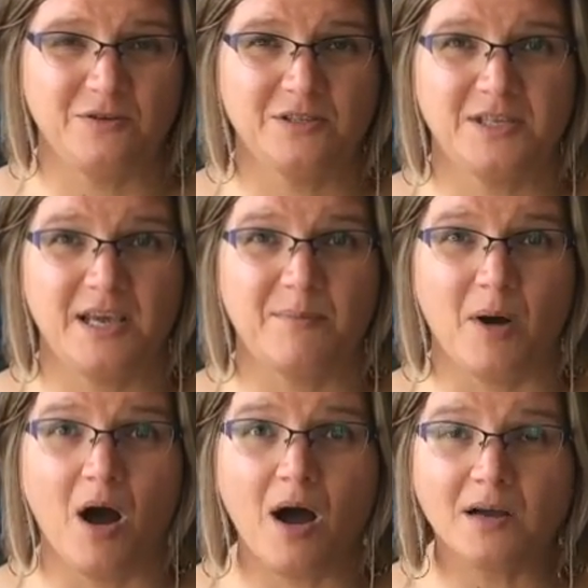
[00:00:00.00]
you can take a
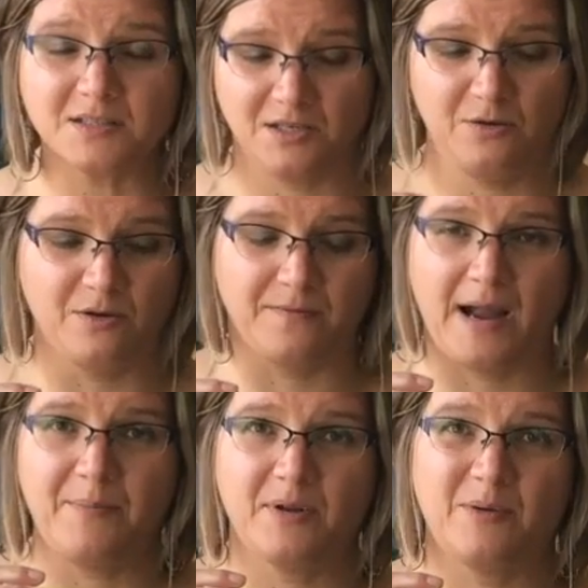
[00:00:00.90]
box and you can
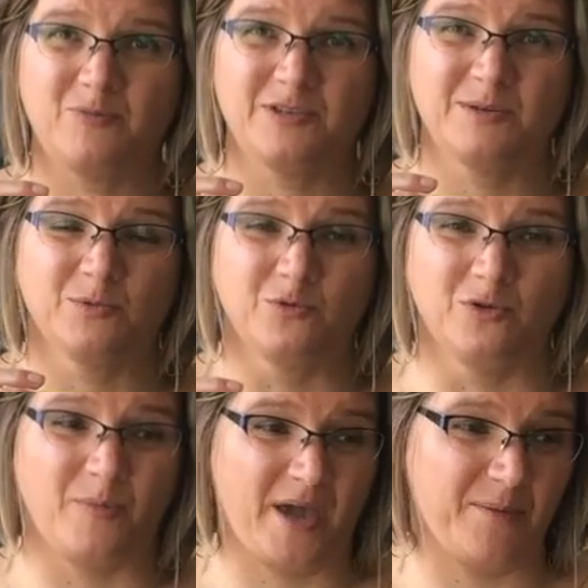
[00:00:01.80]
wrap it up with some
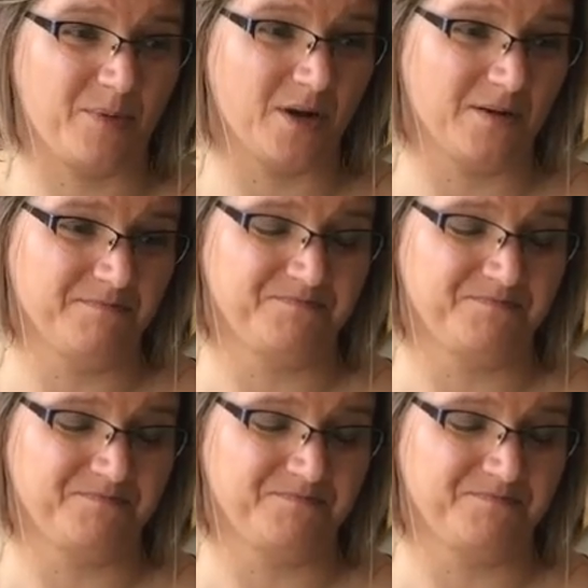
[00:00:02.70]
cool paper.